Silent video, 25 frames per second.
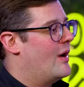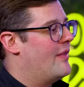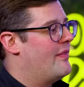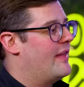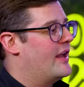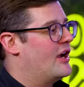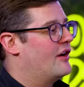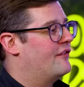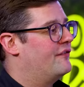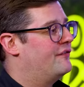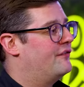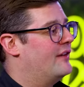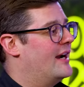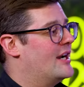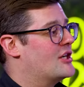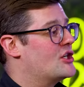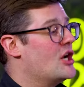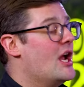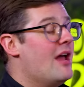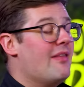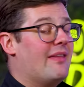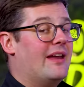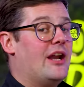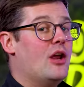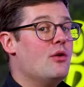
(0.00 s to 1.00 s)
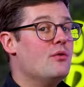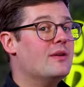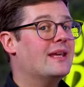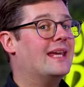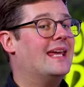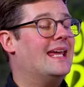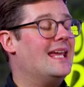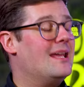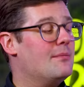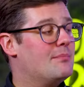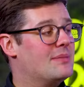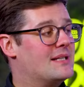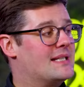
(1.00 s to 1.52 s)
when they are fresh. They don't
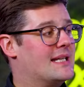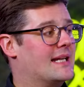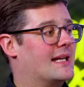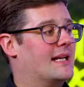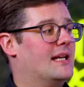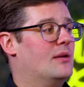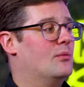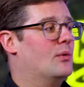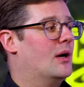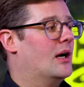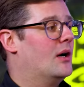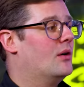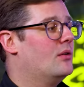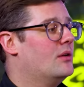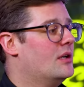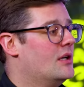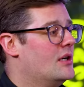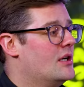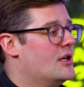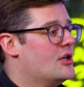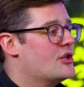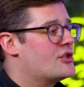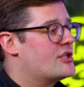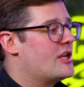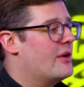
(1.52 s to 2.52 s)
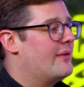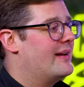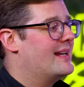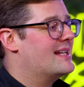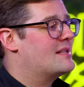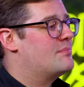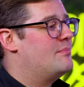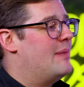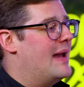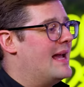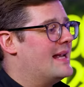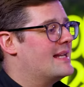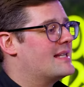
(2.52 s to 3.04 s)
keep particularly well, so it is
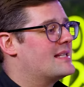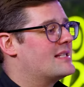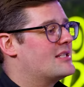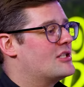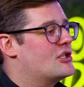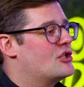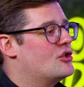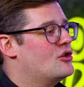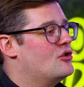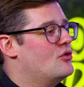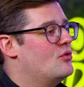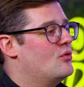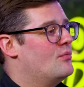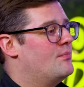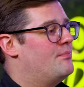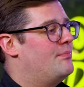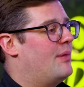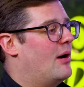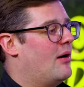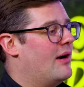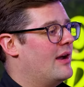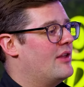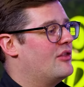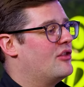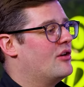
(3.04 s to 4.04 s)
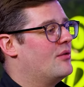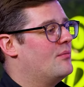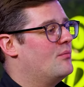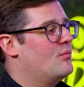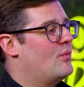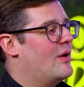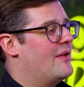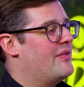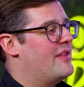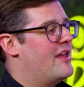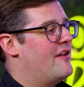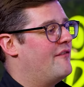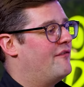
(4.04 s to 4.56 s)
best to buy them
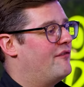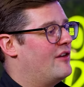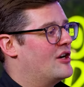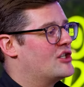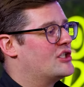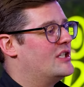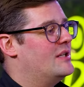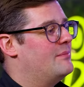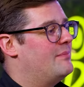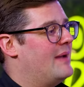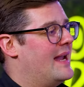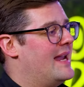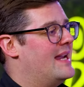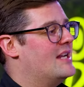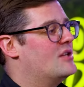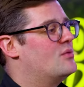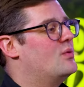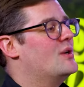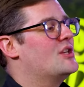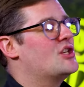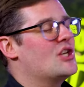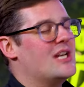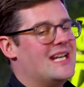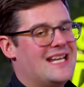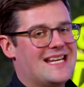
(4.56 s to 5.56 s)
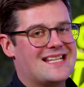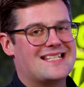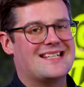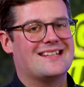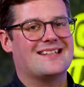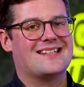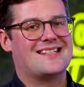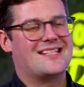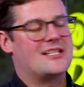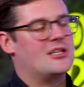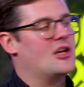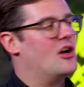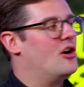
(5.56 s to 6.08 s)
when they're freshly baked, which is at
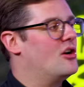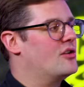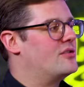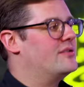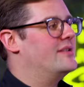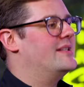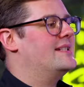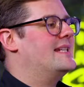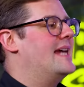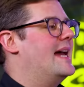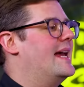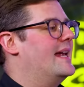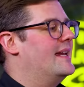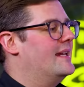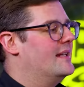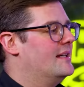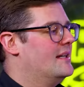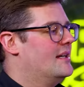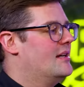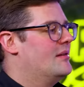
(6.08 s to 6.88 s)
the start of the day